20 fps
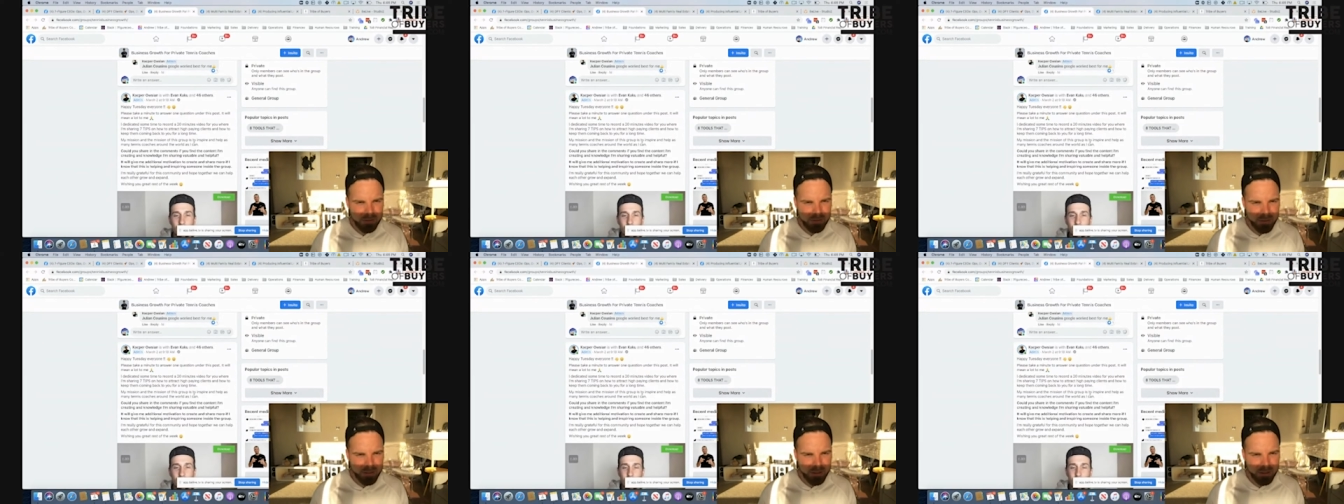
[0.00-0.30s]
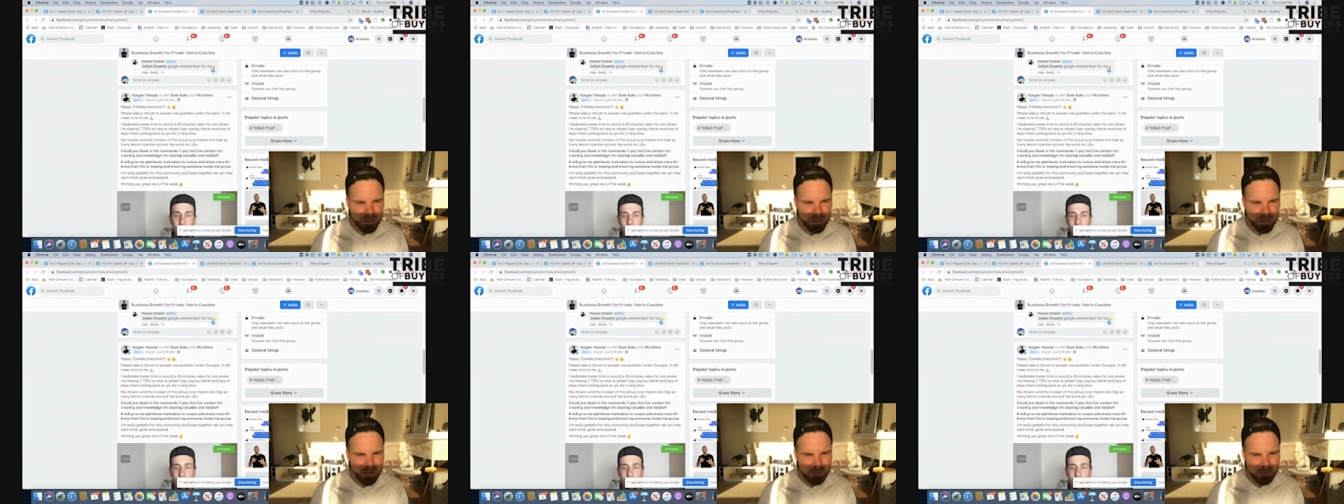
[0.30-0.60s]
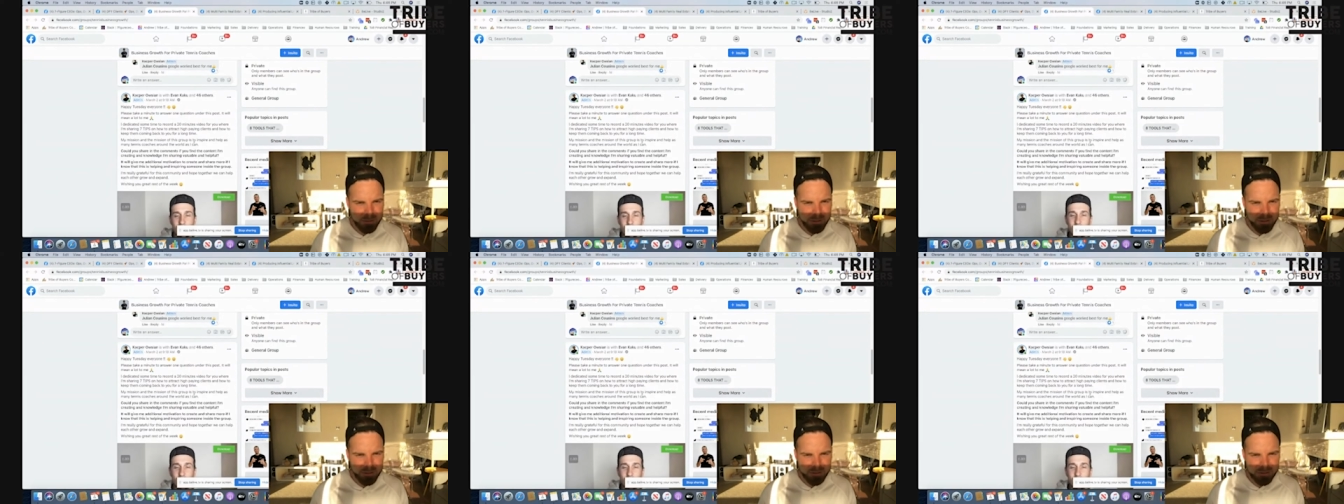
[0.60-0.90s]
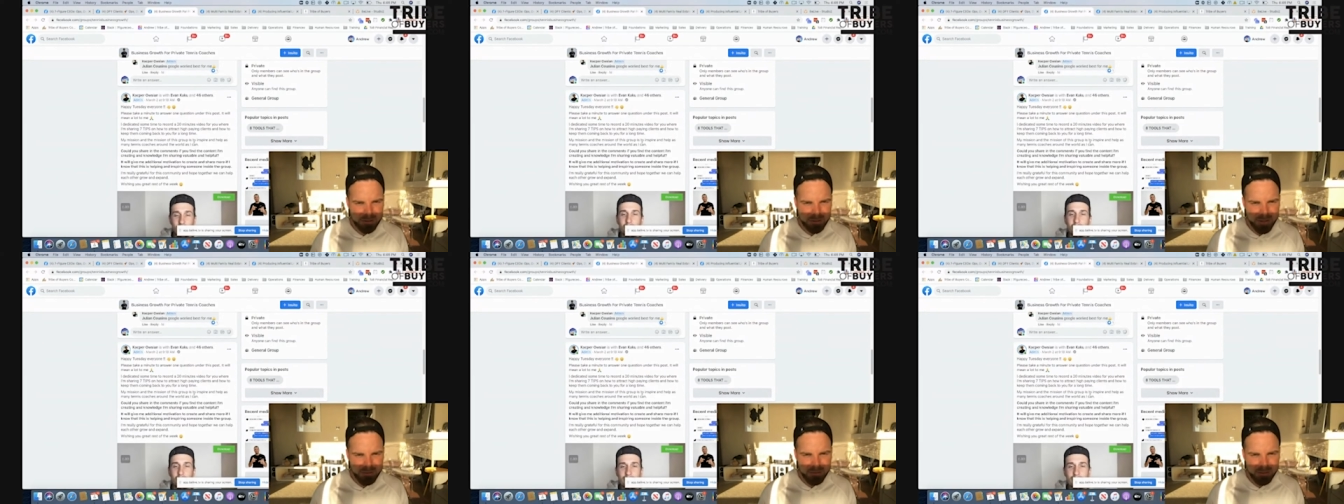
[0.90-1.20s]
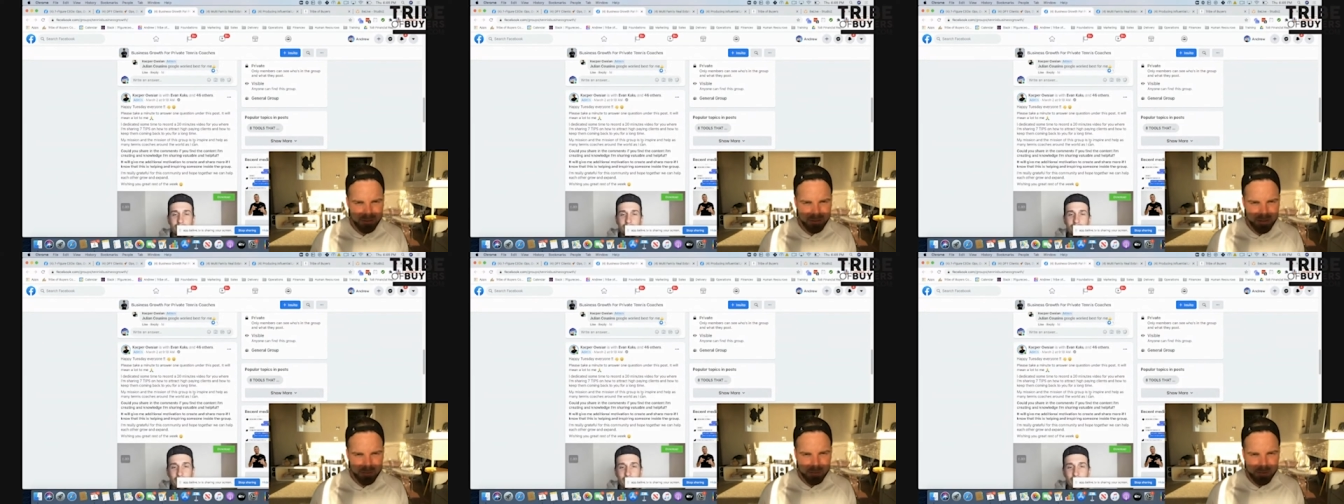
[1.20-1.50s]
where I'm sharing seven
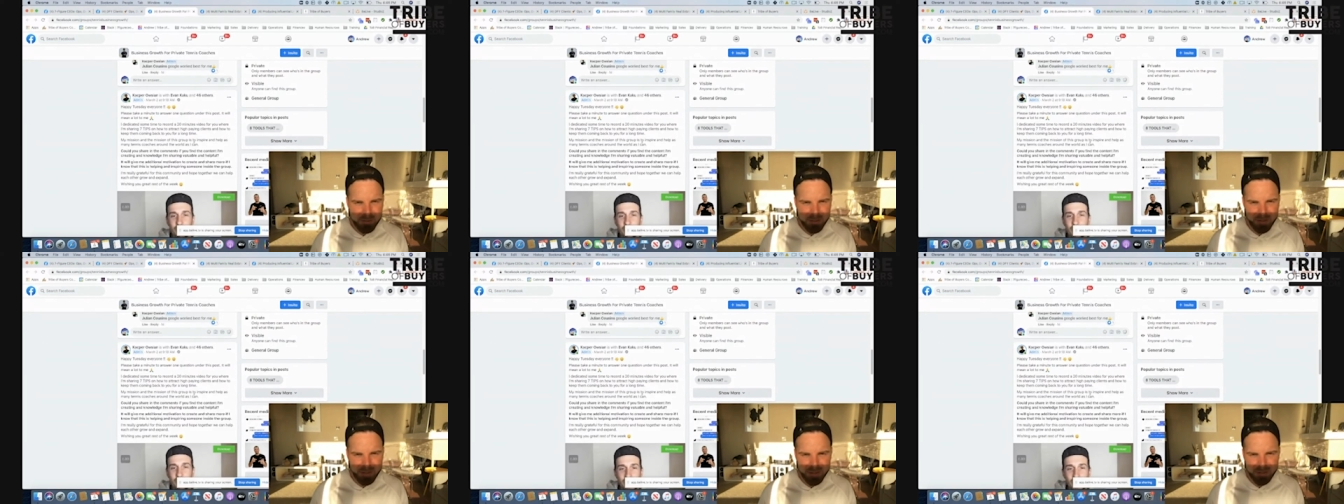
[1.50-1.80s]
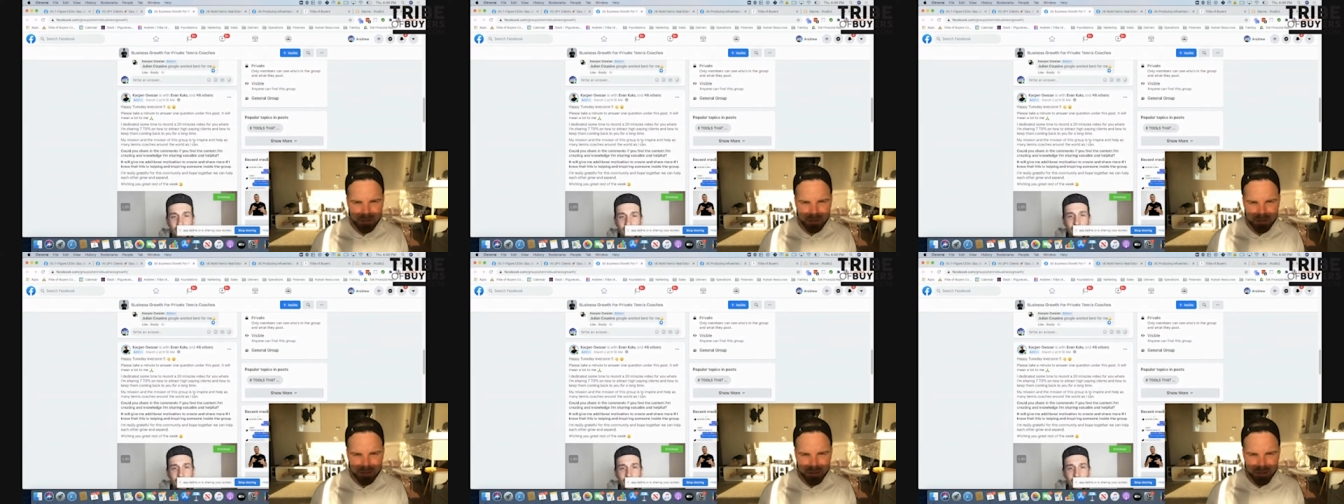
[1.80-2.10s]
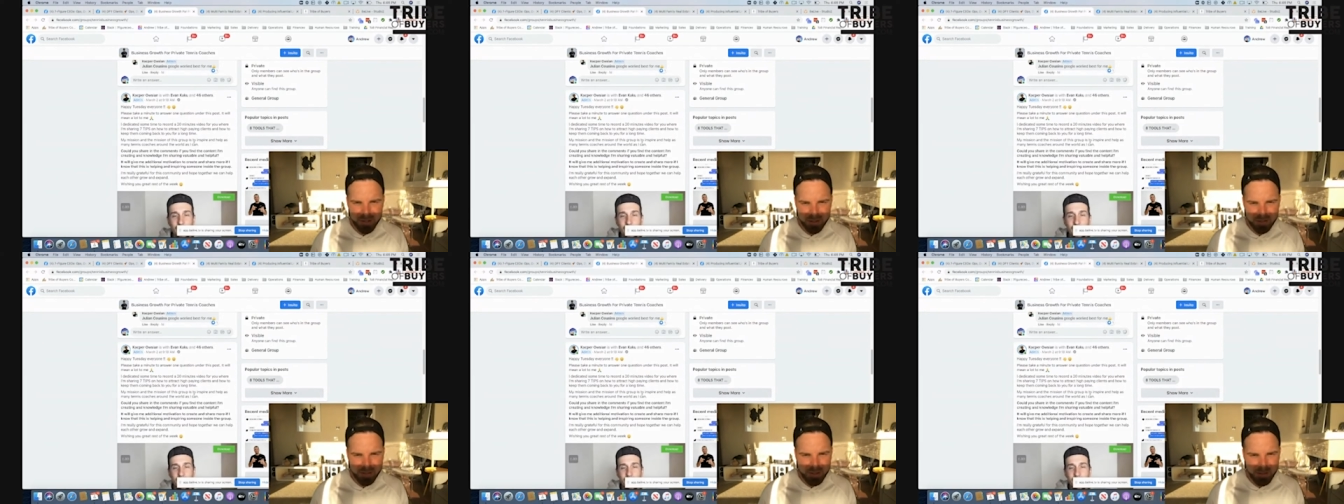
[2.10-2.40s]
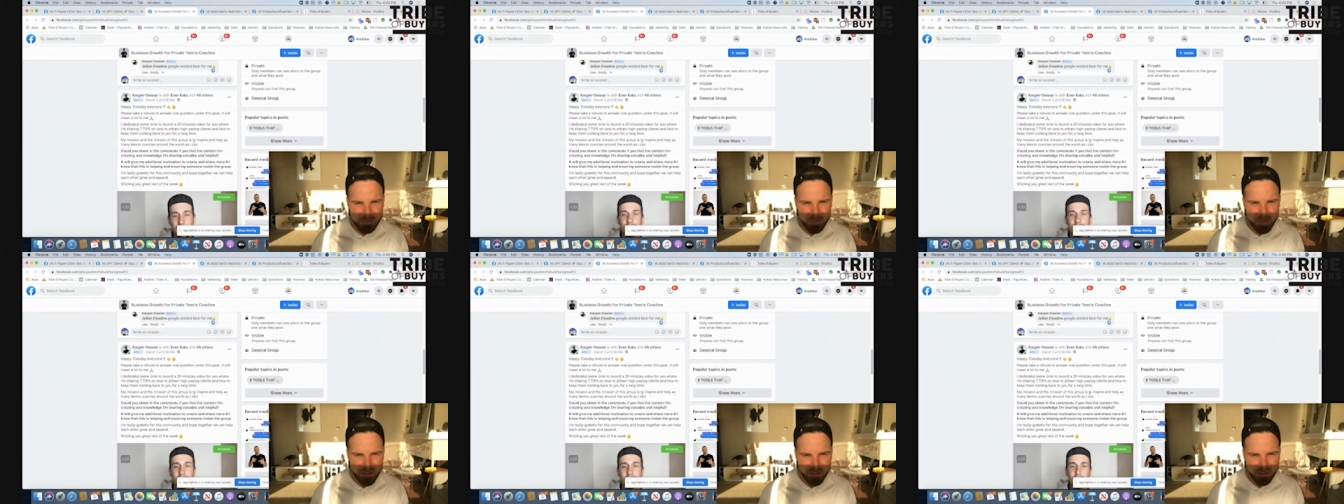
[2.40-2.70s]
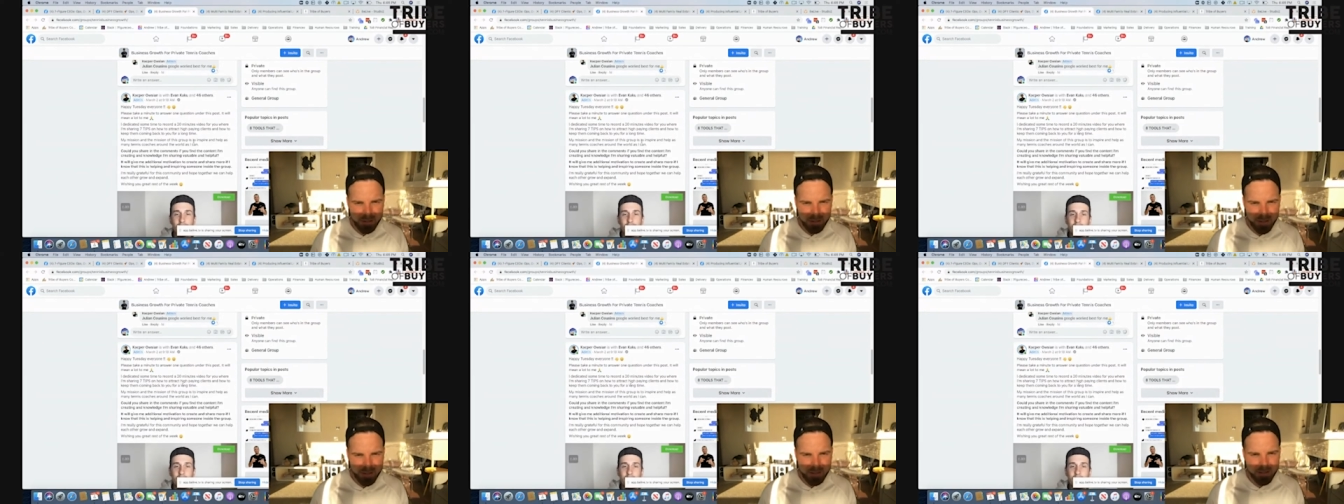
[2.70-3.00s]
tips on how to attract high paying
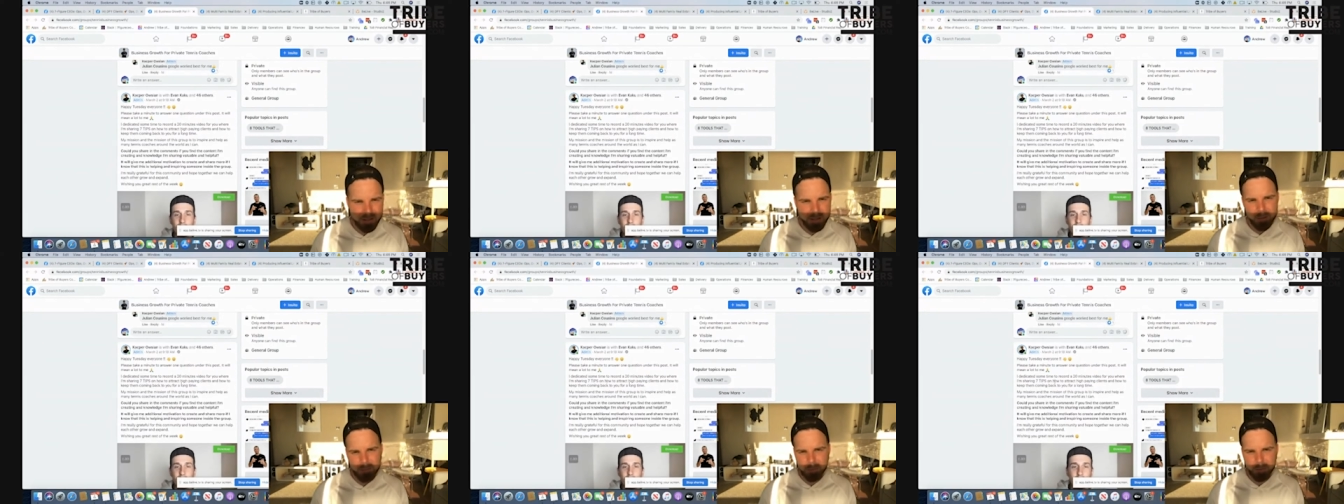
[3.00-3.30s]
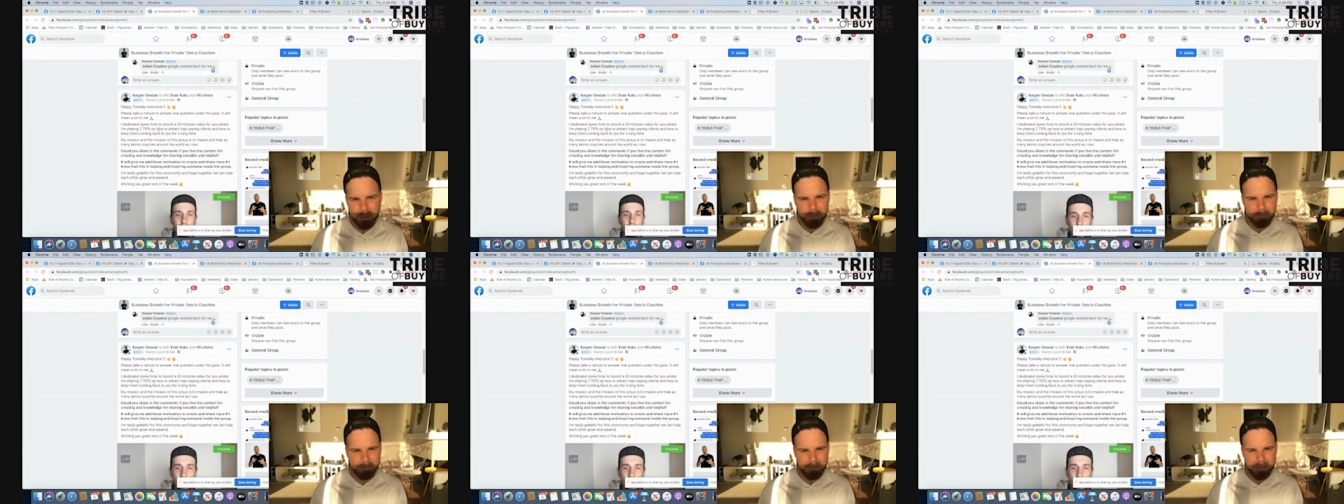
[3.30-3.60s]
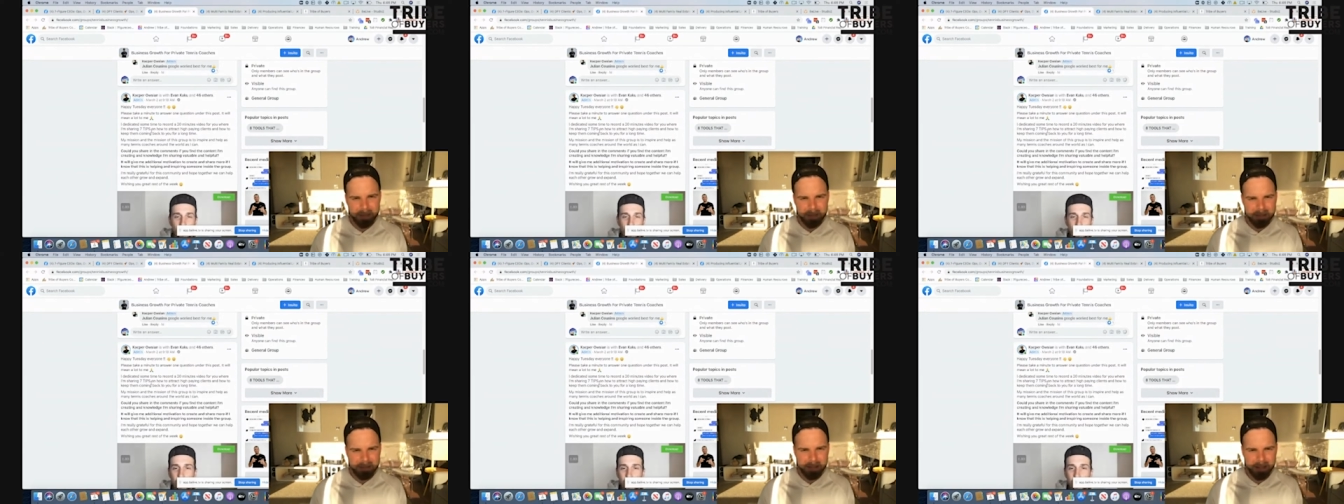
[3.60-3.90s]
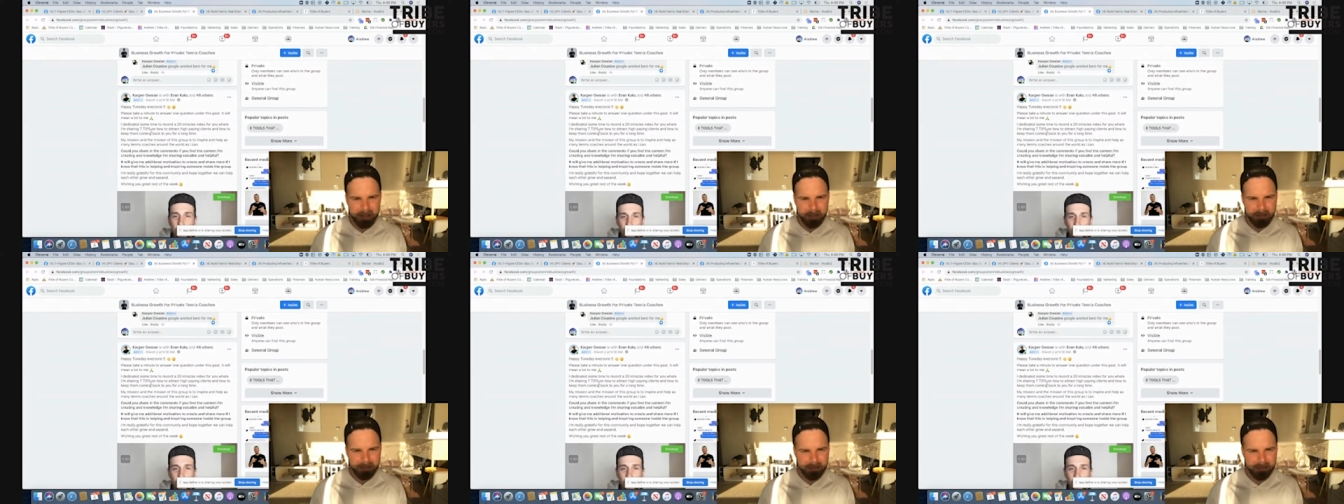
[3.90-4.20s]
clients. Boom, that's it.